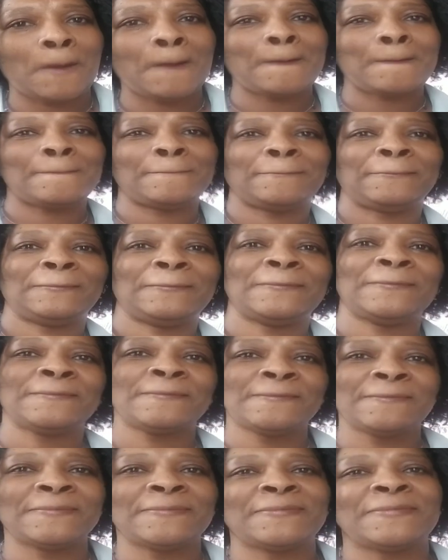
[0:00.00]

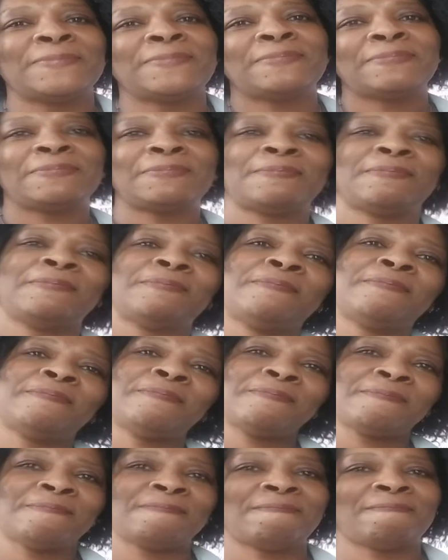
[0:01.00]

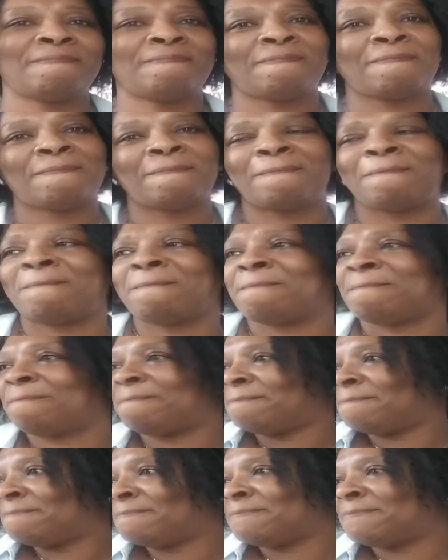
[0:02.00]

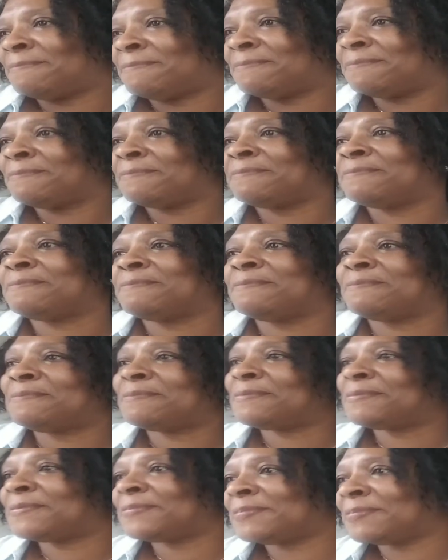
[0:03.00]

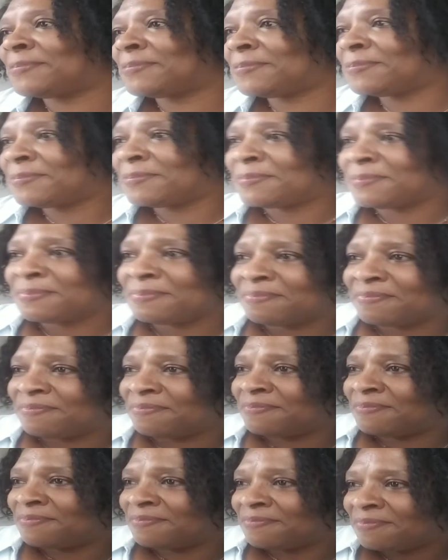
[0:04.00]
Nobody speaks.